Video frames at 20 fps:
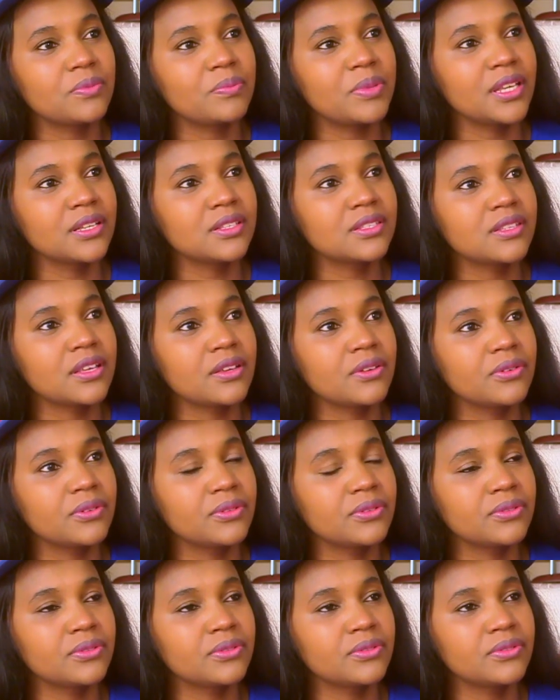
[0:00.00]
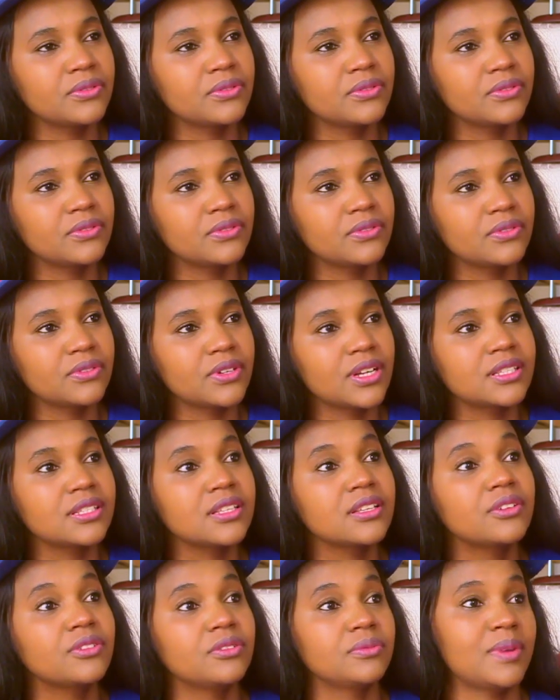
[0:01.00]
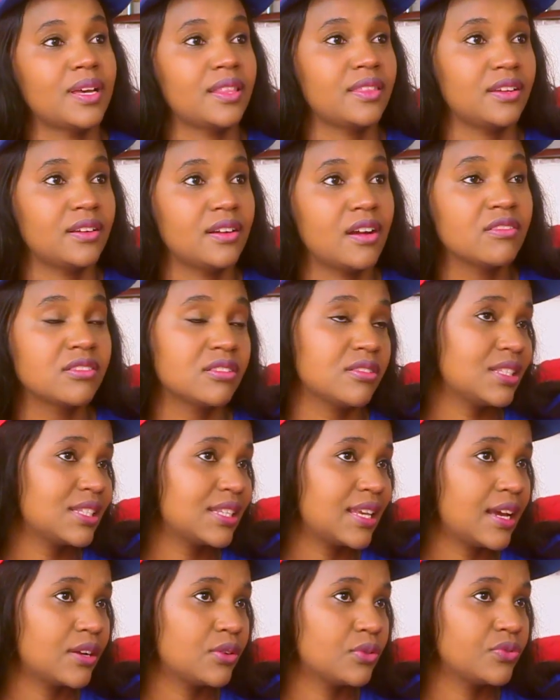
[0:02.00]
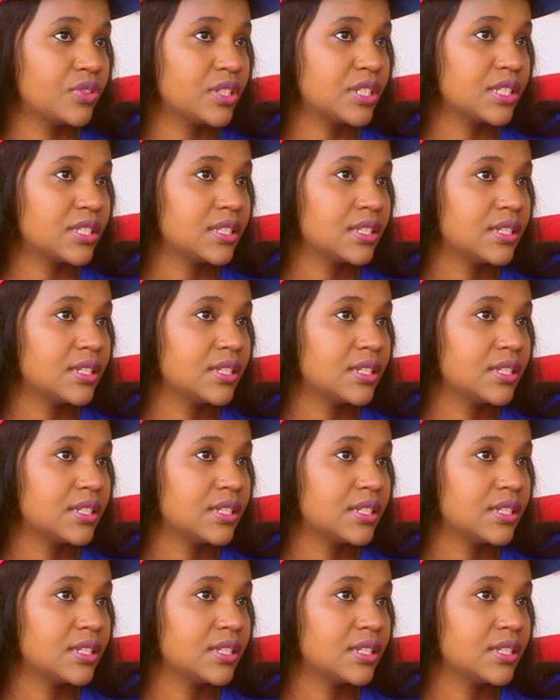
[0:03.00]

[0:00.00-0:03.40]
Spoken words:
to be a single mother, I was not scared of it.